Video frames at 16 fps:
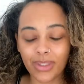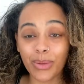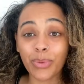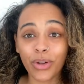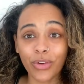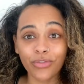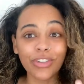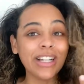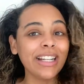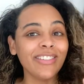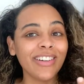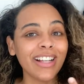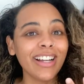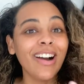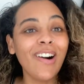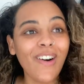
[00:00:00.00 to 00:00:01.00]
it got really
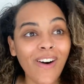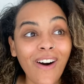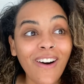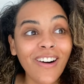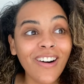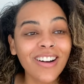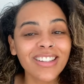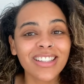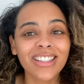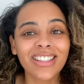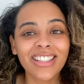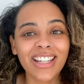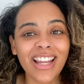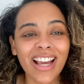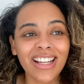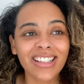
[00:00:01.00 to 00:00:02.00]
really hot
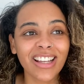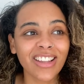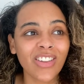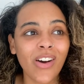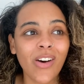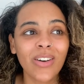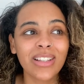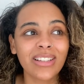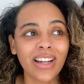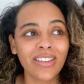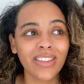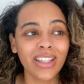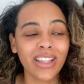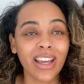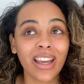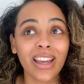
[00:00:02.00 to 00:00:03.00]
today is like the hottest day of
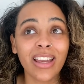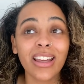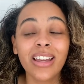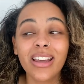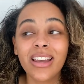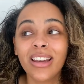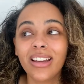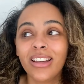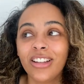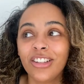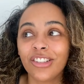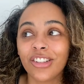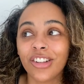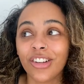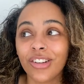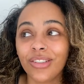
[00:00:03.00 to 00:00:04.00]
the year
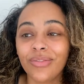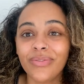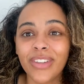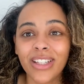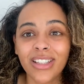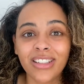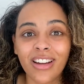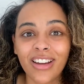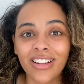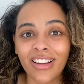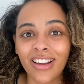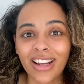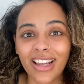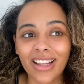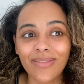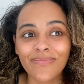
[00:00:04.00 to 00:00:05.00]
so it started
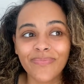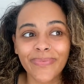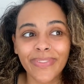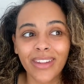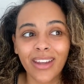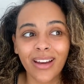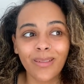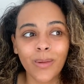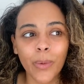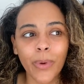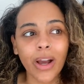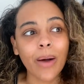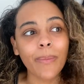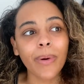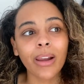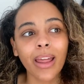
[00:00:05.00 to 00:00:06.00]
early um, I woke
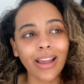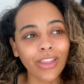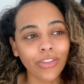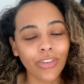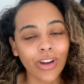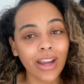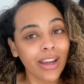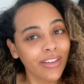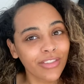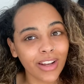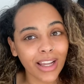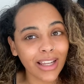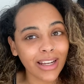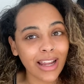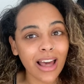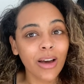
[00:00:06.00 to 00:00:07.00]
up at like three for
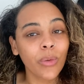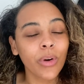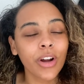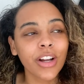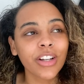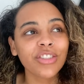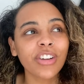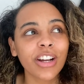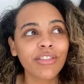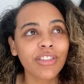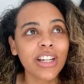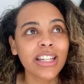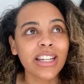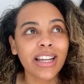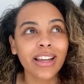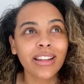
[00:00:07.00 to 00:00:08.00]
like an hour I tried
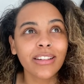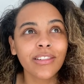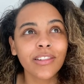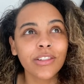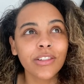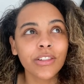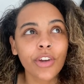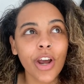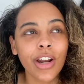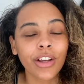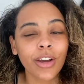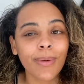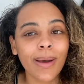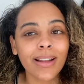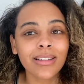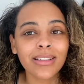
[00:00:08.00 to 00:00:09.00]
reading and trying to go
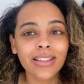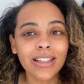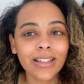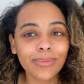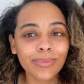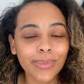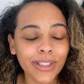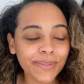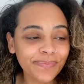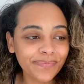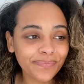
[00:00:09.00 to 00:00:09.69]
back to sleep but